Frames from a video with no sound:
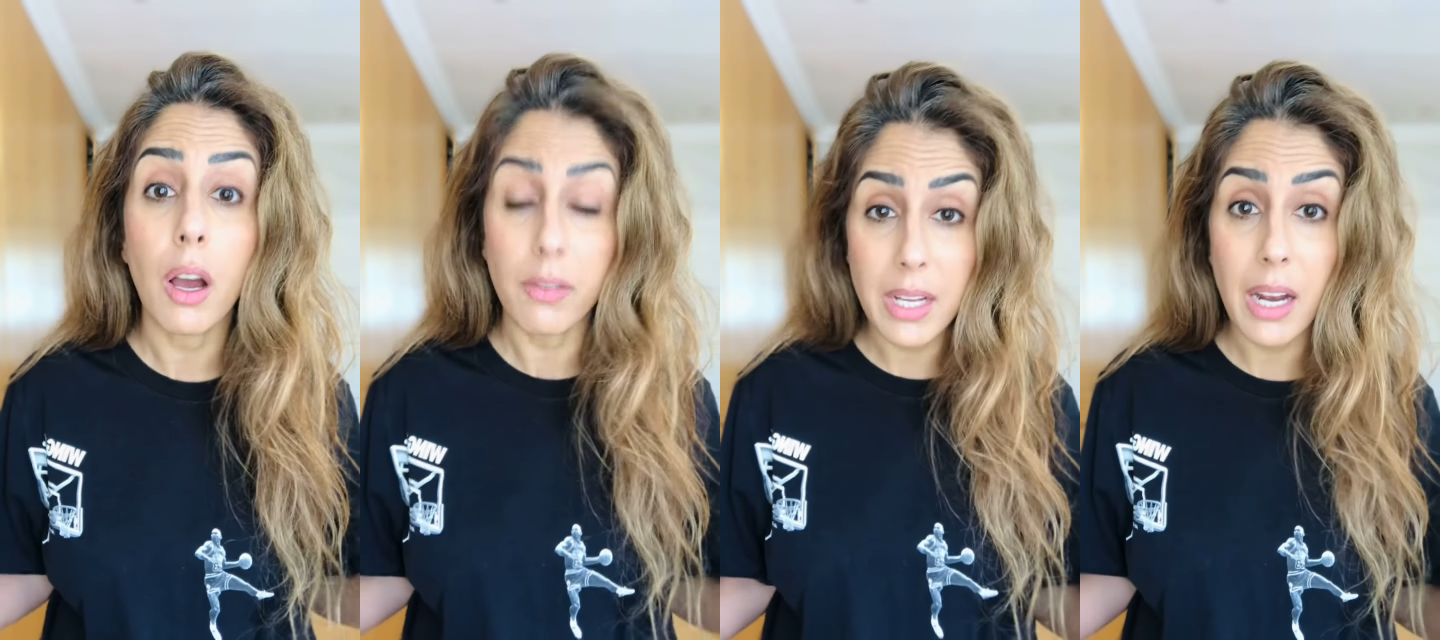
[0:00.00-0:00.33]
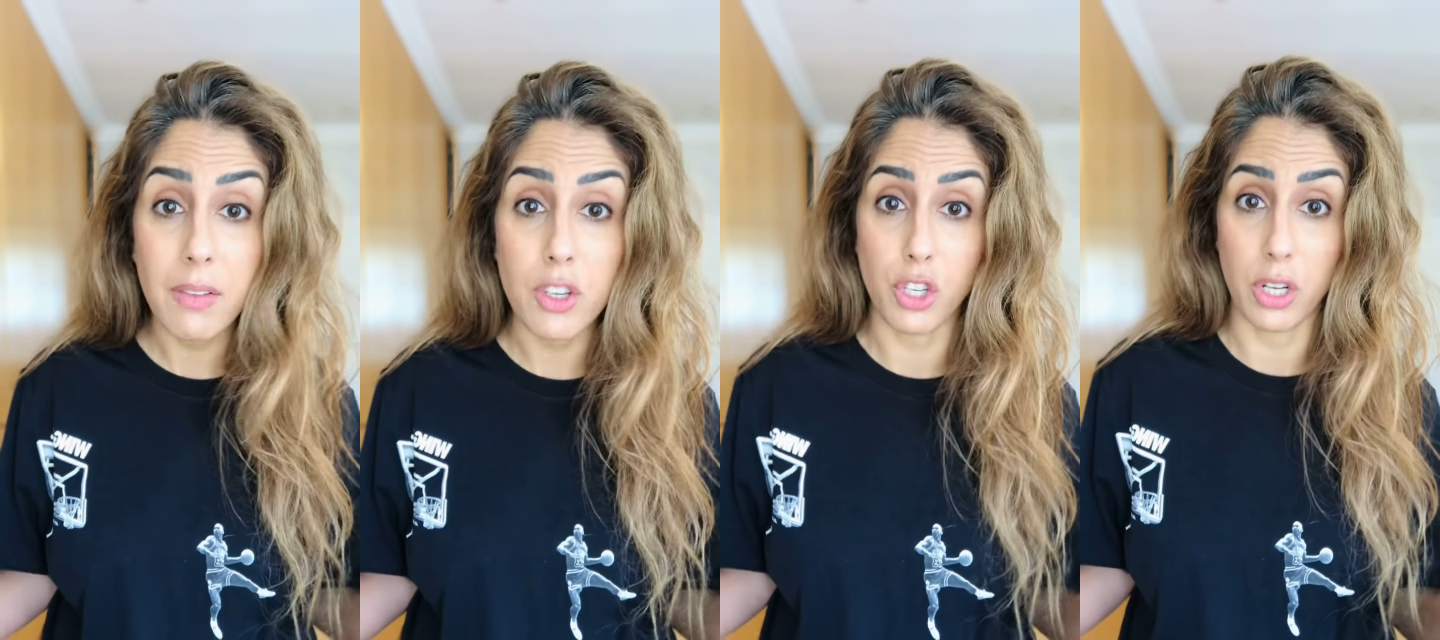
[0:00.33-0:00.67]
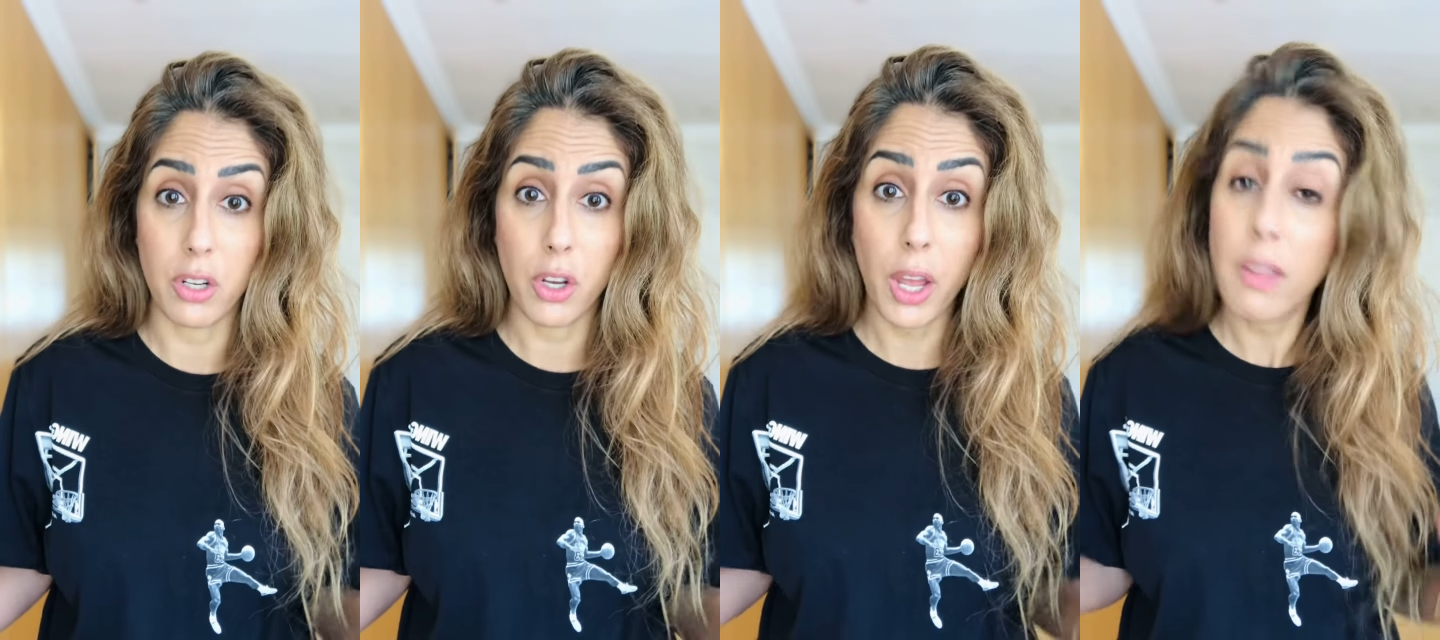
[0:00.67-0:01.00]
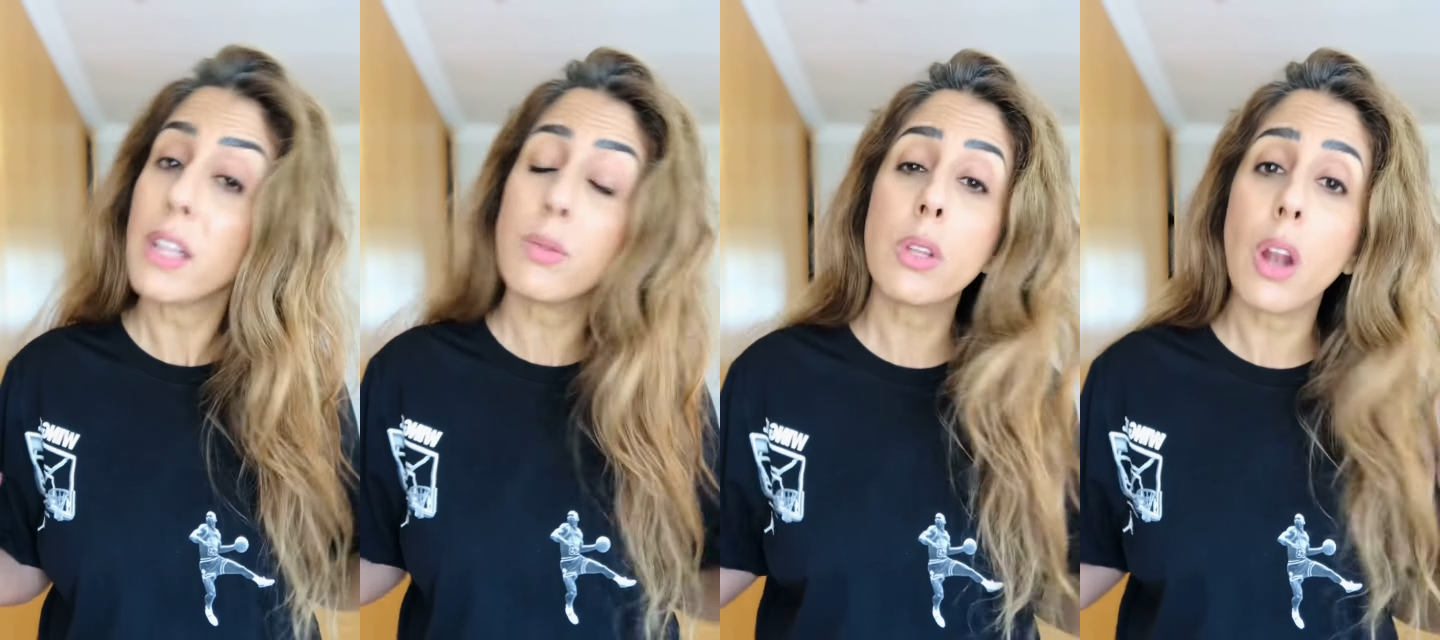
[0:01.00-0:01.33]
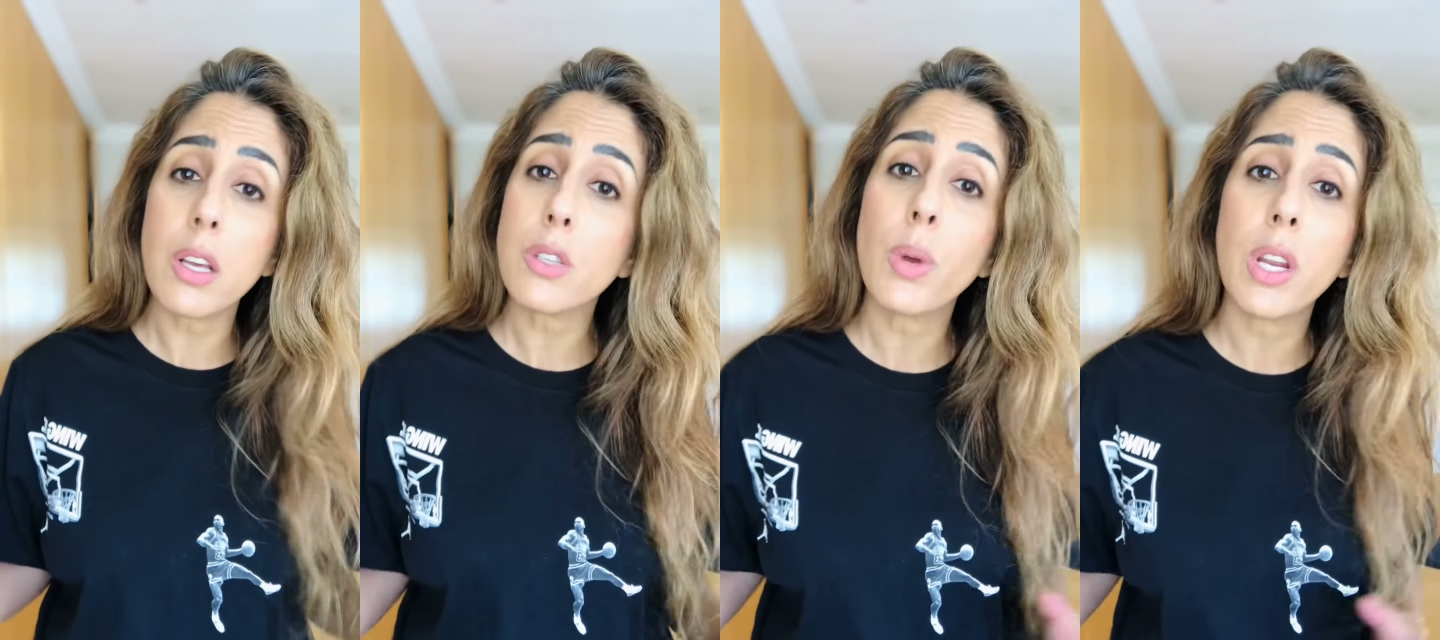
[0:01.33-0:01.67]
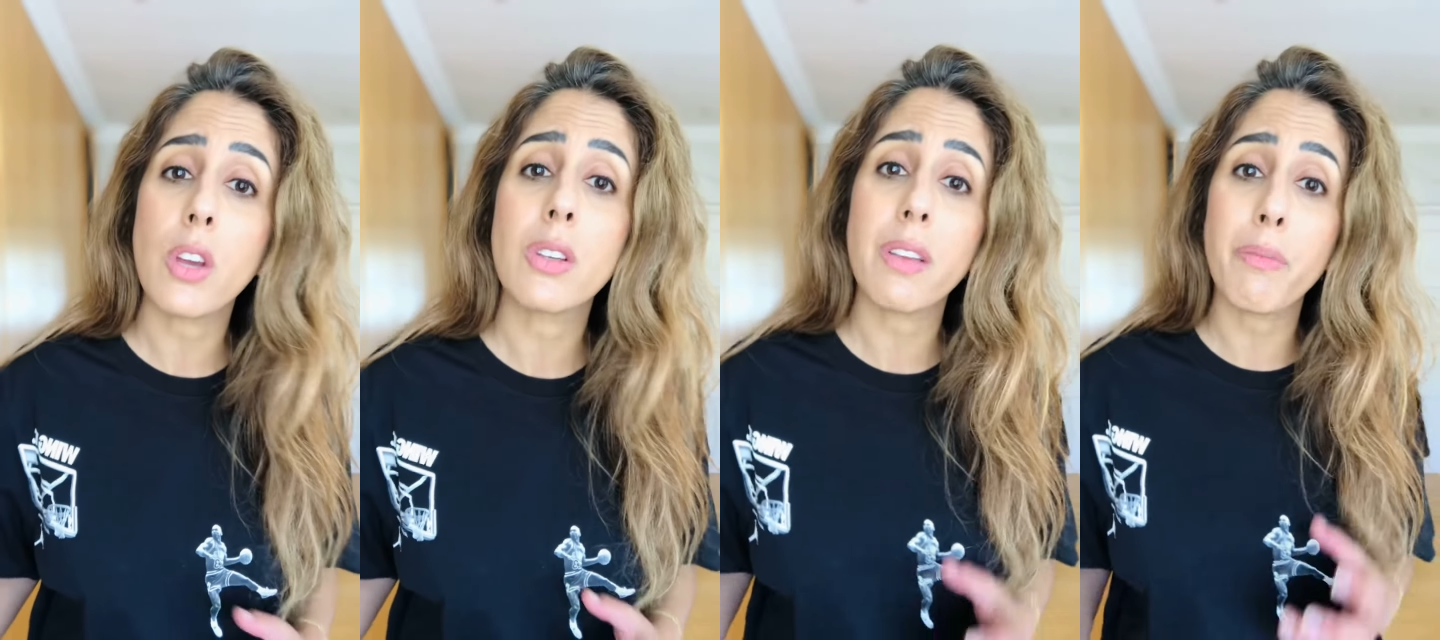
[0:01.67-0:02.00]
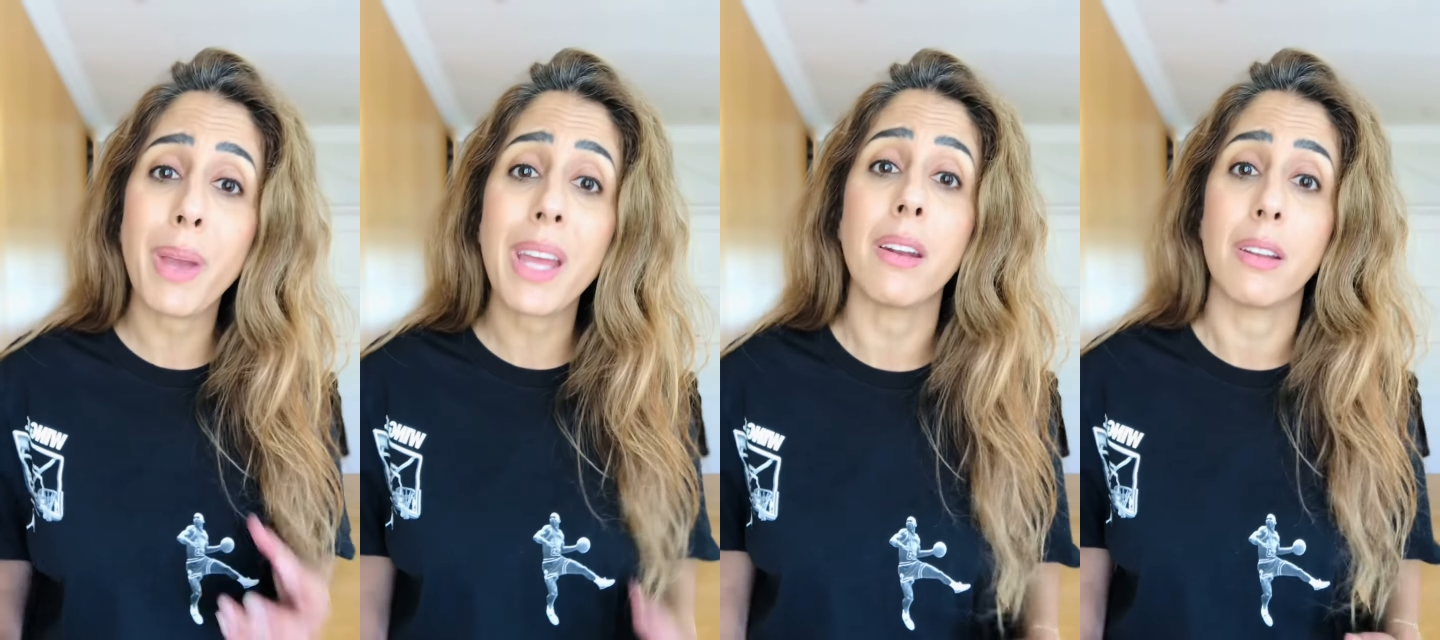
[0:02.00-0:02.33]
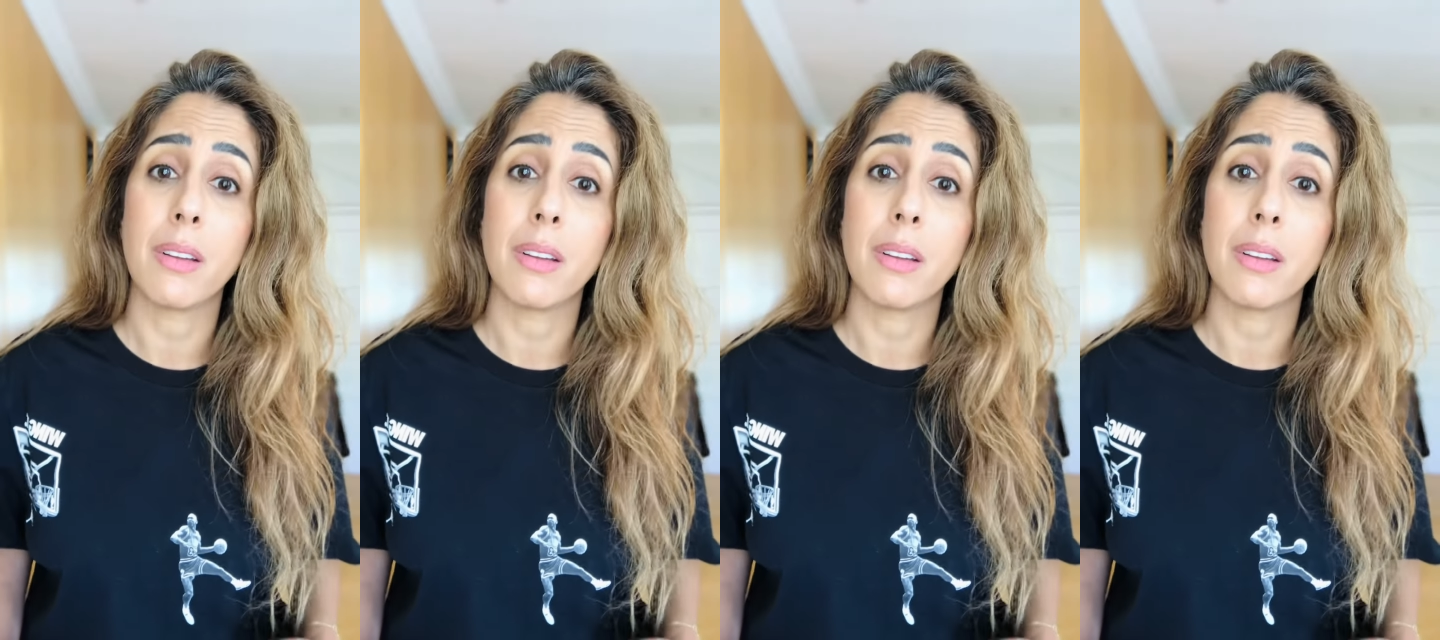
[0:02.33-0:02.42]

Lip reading: of television. Okay, that's what the last 20 years have been.